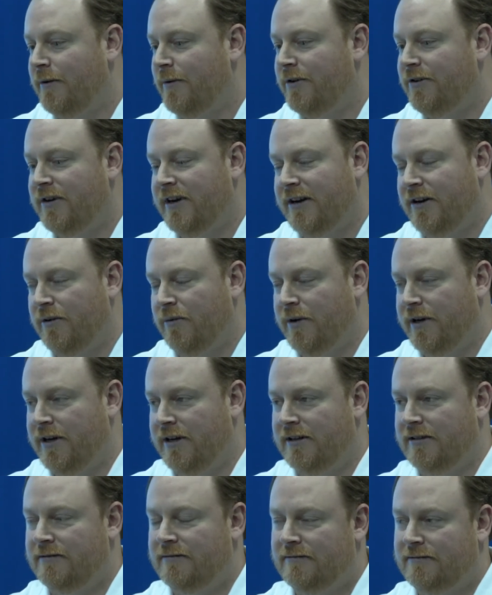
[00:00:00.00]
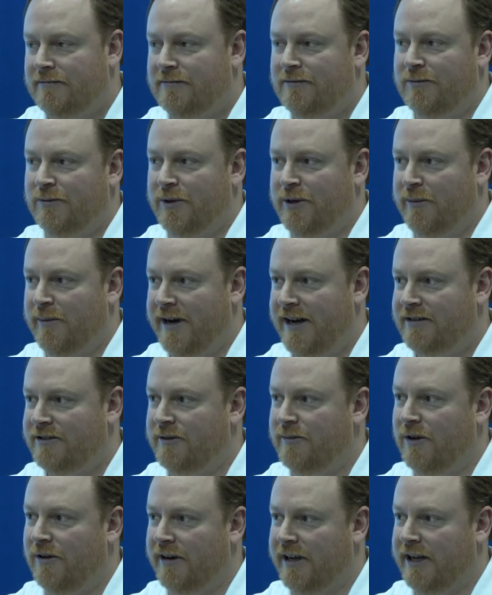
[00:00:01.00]
We were trying to win a
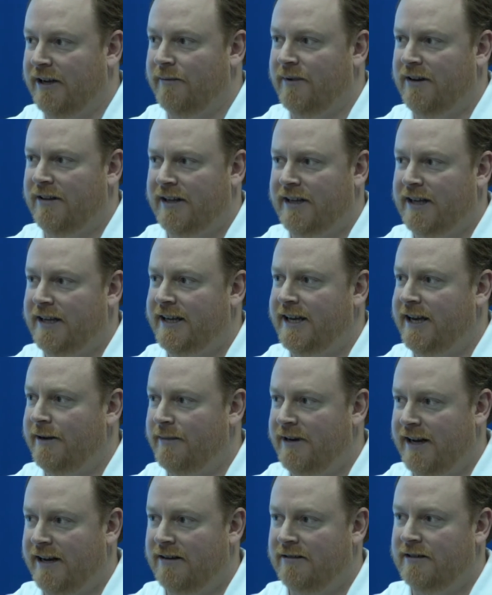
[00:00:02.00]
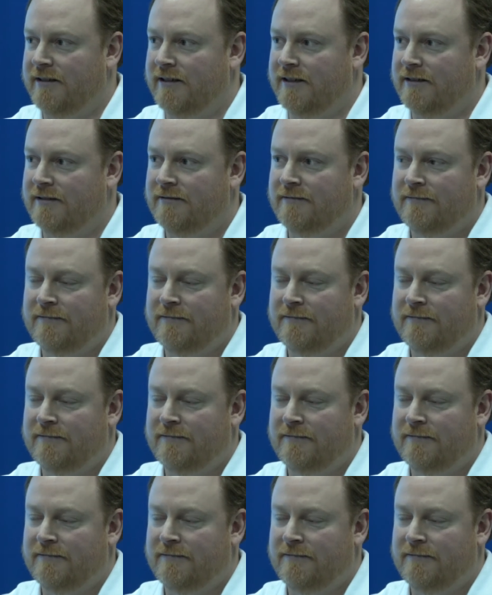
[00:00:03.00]
basketball game, and I think it came down to,